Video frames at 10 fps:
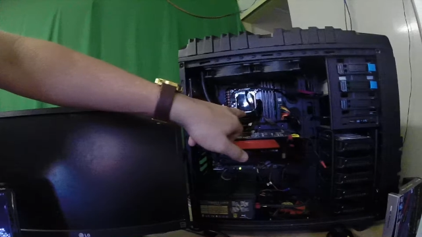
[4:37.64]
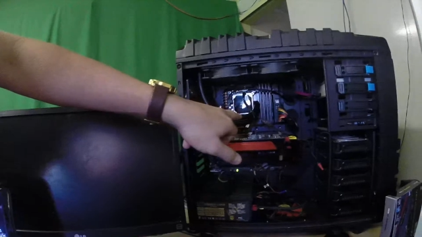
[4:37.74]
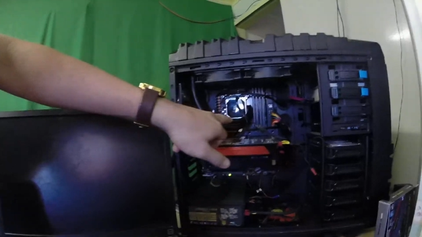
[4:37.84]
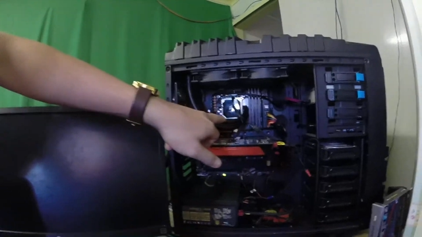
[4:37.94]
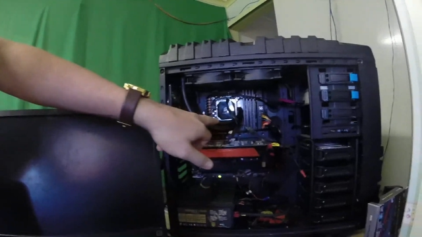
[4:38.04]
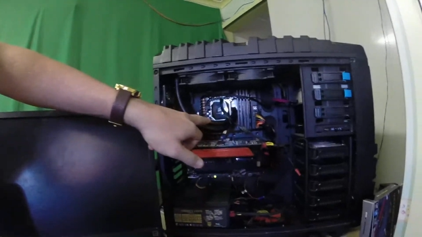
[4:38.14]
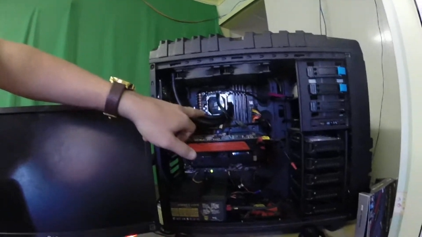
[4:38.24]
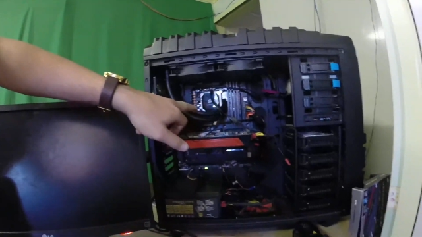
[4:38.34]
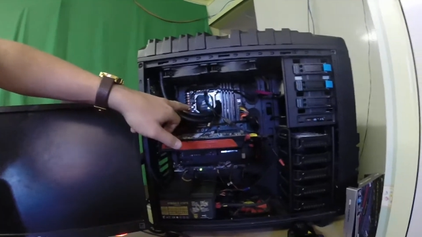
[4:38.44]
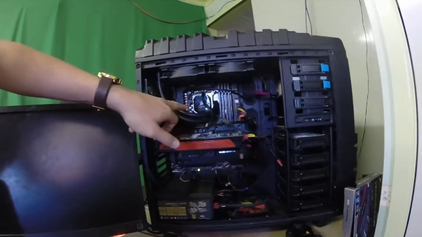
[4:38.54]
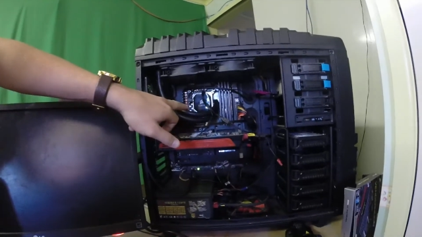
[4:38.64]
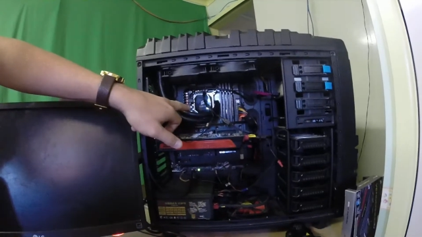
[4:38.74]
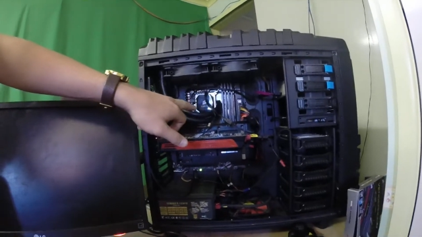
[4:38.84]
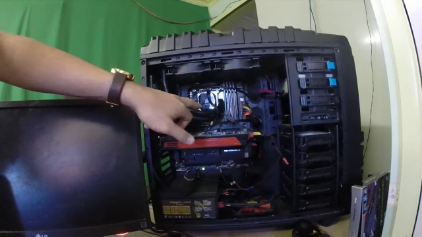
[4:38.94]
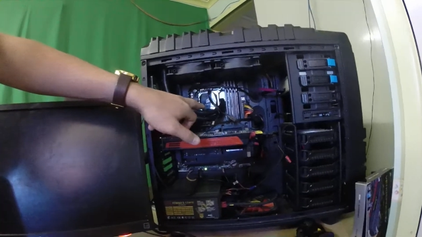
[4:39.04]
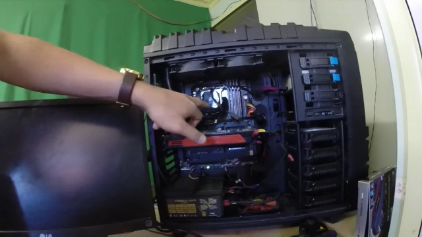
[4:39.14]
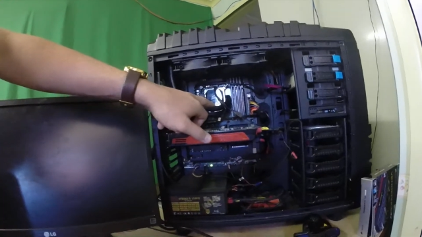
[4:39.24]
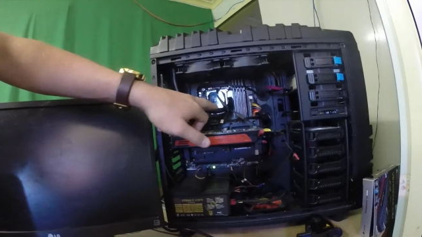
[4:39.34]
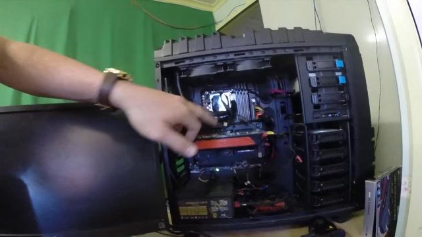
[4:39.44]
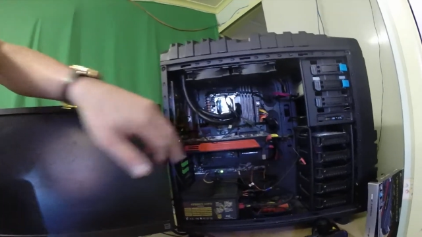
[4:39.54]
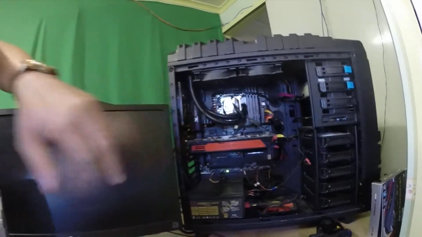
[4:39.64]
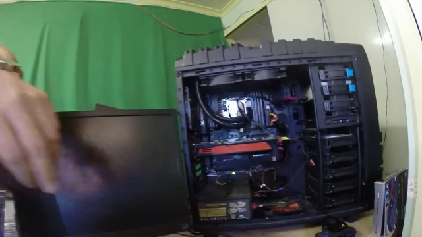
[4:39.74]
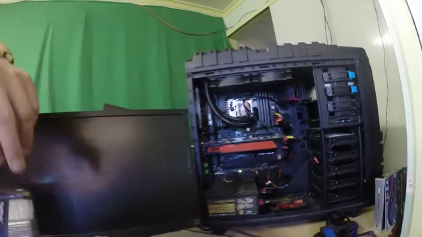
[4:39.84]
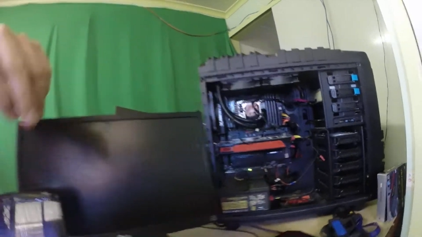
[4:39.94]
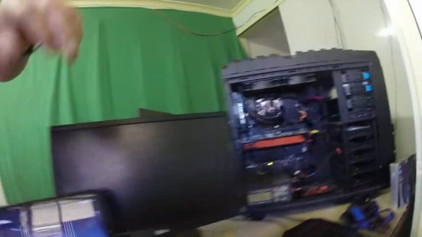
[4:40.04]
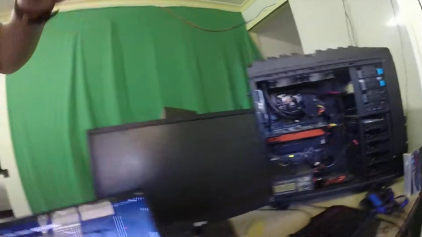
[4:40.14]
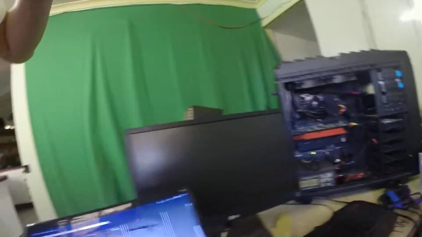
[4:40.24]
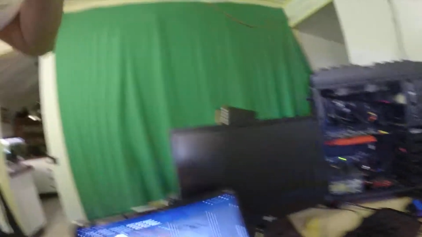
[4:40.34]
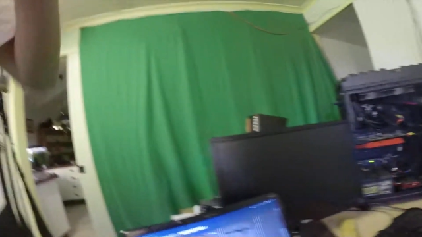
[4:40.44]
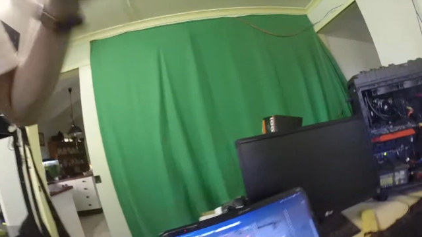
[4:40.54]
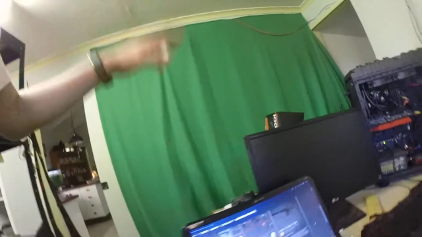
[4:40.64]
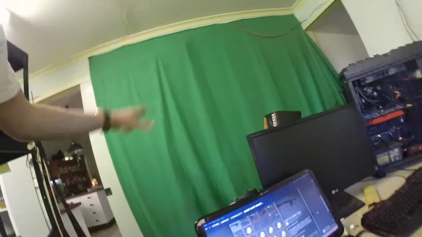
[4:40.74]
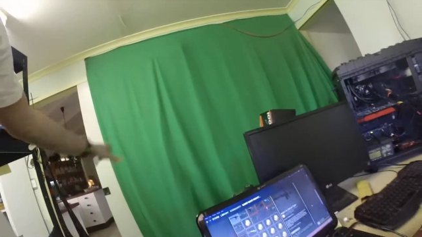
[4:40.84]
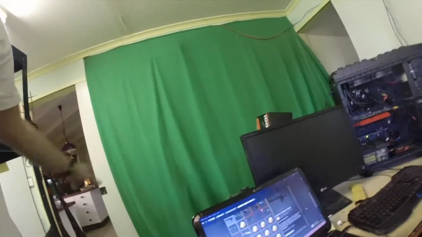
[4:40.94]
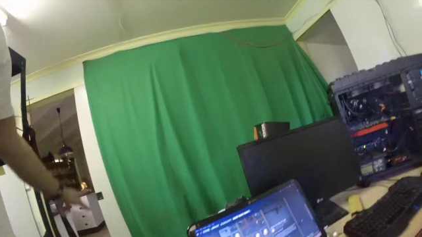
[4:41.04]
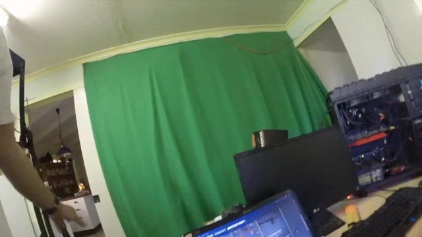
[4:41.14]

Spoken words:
(no speaker visible)